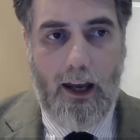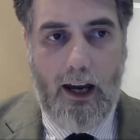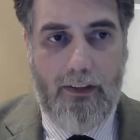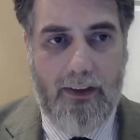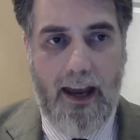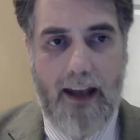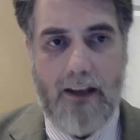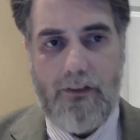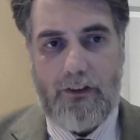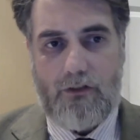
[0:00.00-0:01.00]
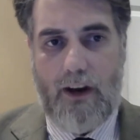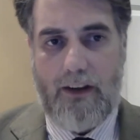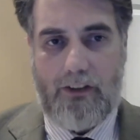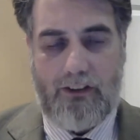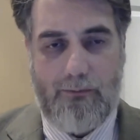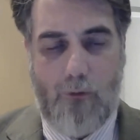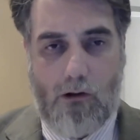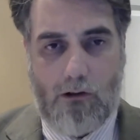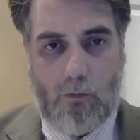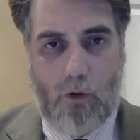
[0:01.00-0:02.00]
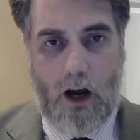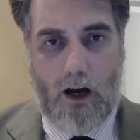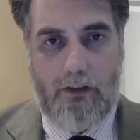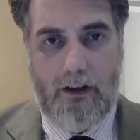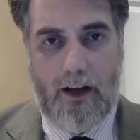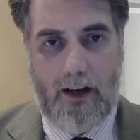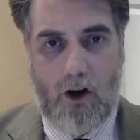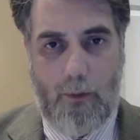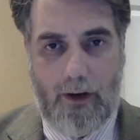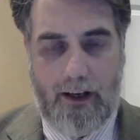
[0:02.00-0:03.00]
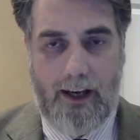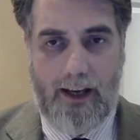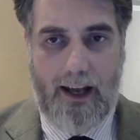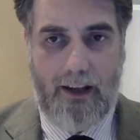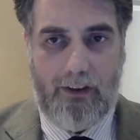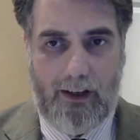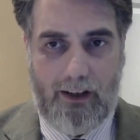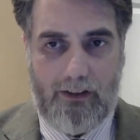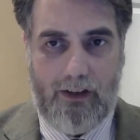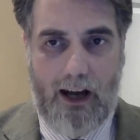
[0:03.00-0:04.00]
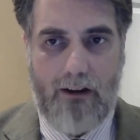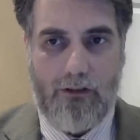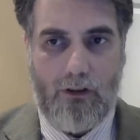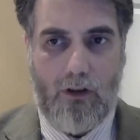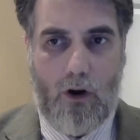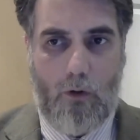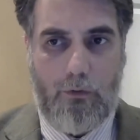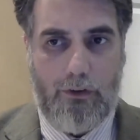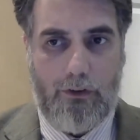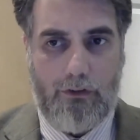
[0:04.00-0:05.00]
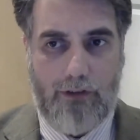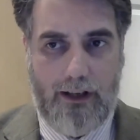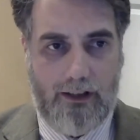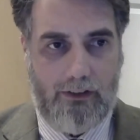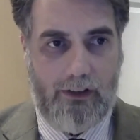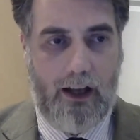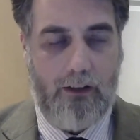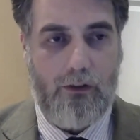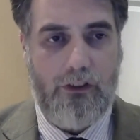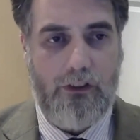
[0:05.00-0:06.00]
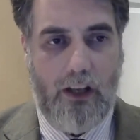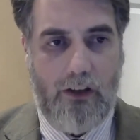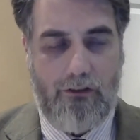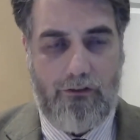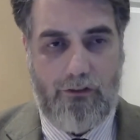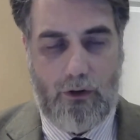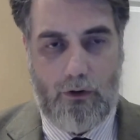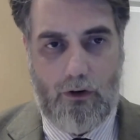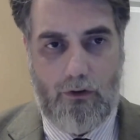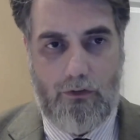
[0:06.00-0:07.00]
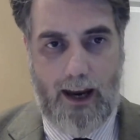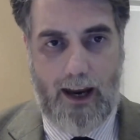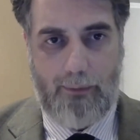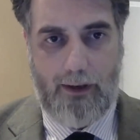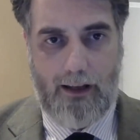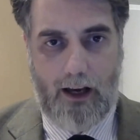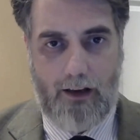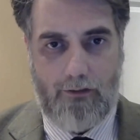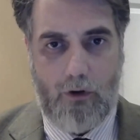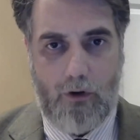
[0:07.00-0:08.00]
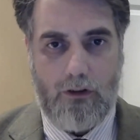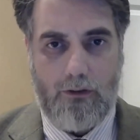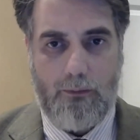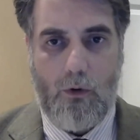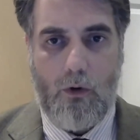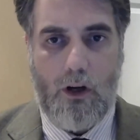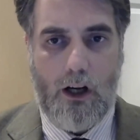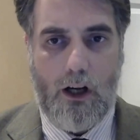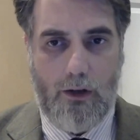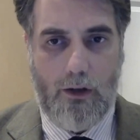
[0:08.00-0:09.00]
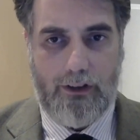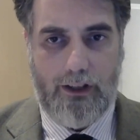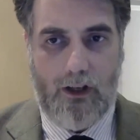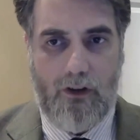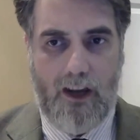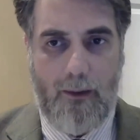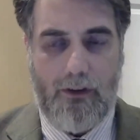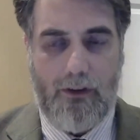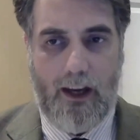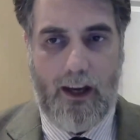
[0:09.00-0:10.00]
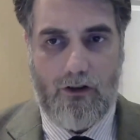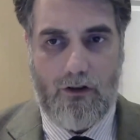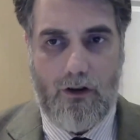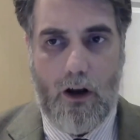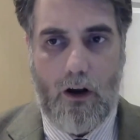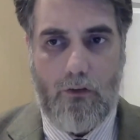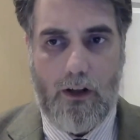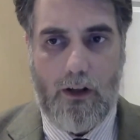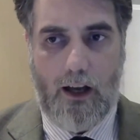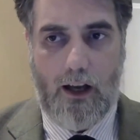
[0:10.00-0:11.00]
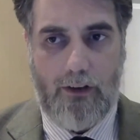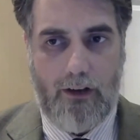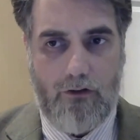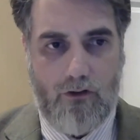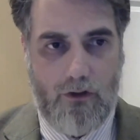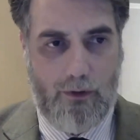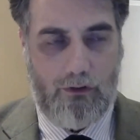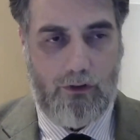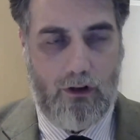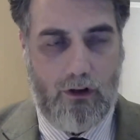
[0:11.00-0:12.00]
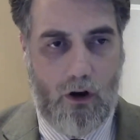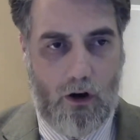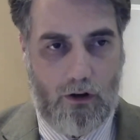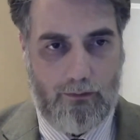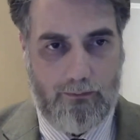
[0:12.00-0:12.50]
At the end of his greatest moral work, the Nicomachean Ethics, Aristotle offers readers an alternative view of the happy life, modelled more closely on the imitation of the life he attributes to God.